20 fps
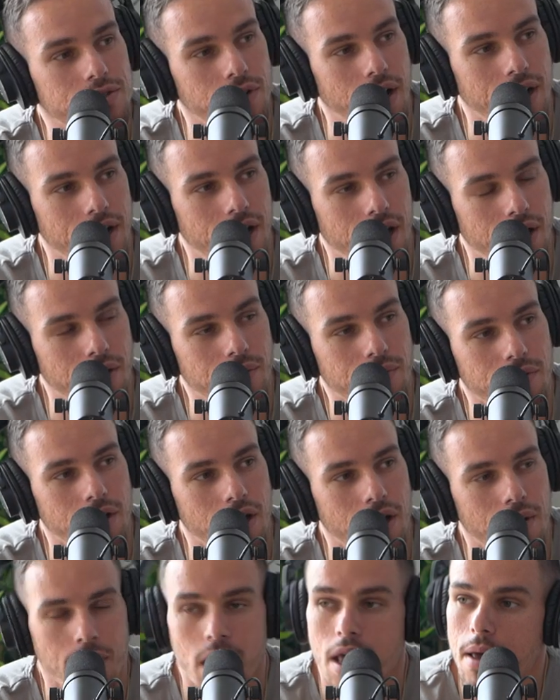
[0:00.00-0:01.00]
right now.
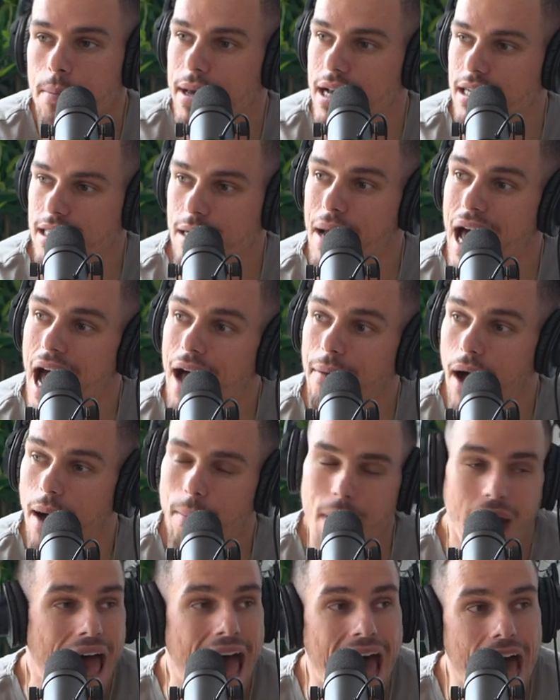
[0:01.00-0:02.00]
Yeah, because I'm a, I'm
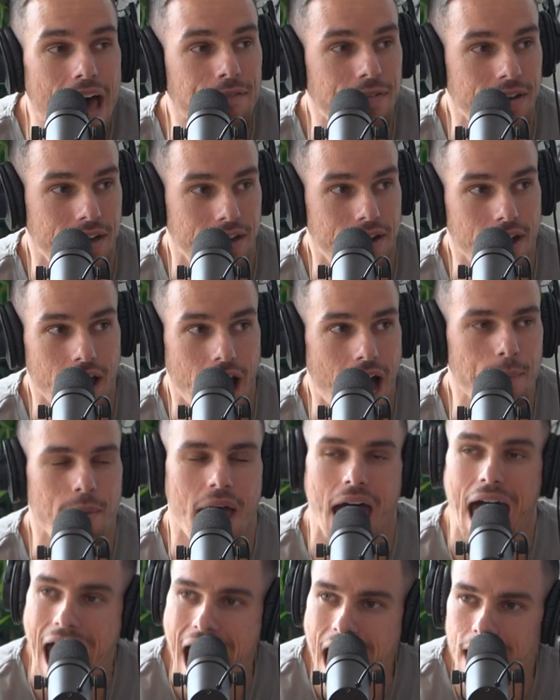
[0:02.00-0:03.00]
an avid I'm an
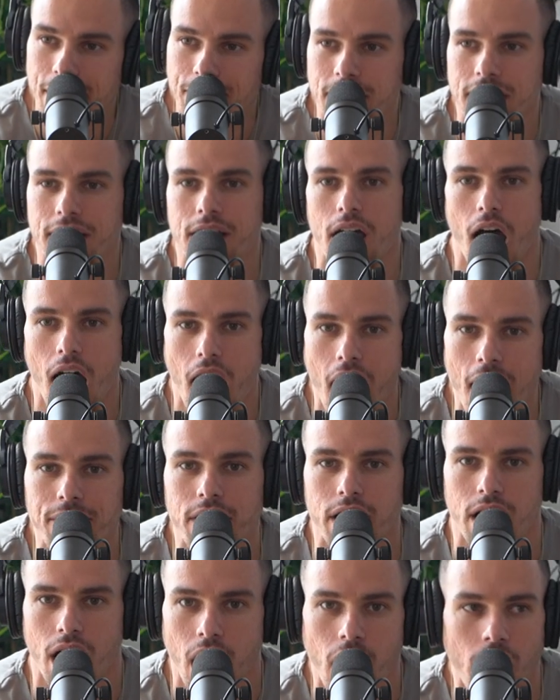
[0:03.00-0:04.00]
avid
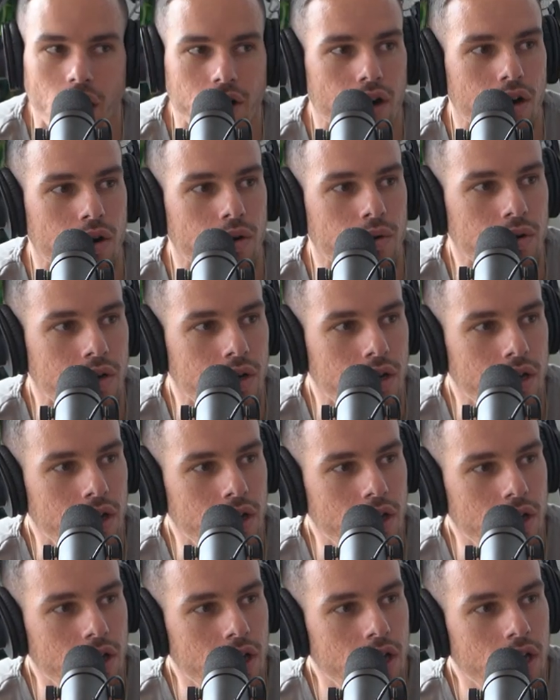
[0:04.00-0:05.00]
avocado
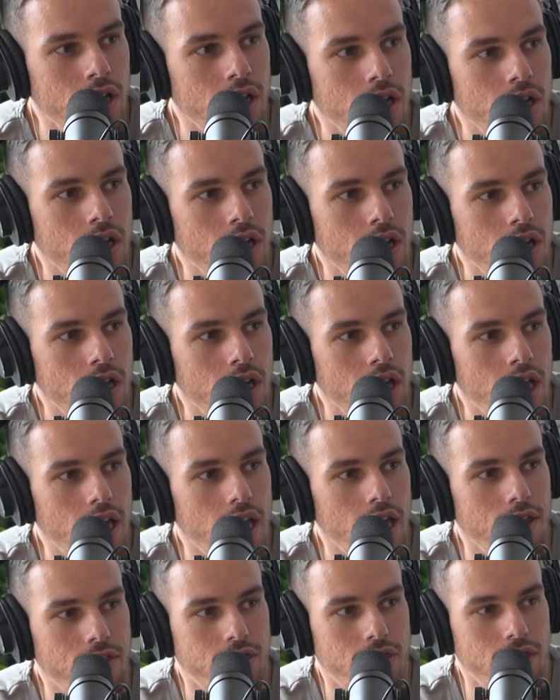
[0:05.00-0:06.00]

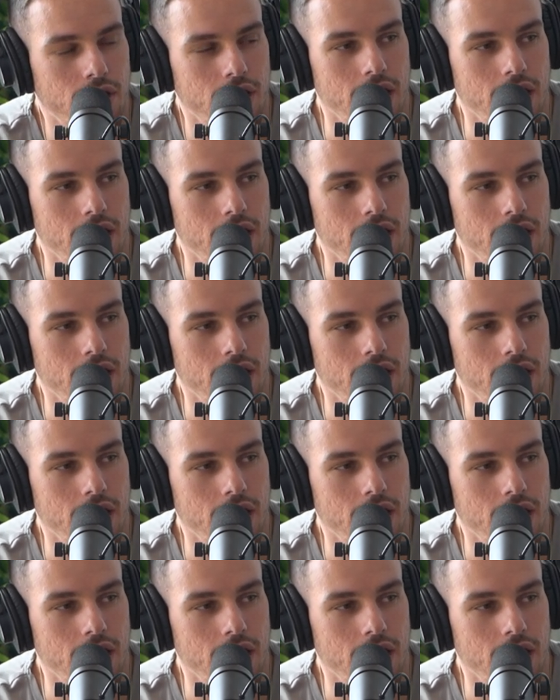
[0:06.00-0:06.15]
eater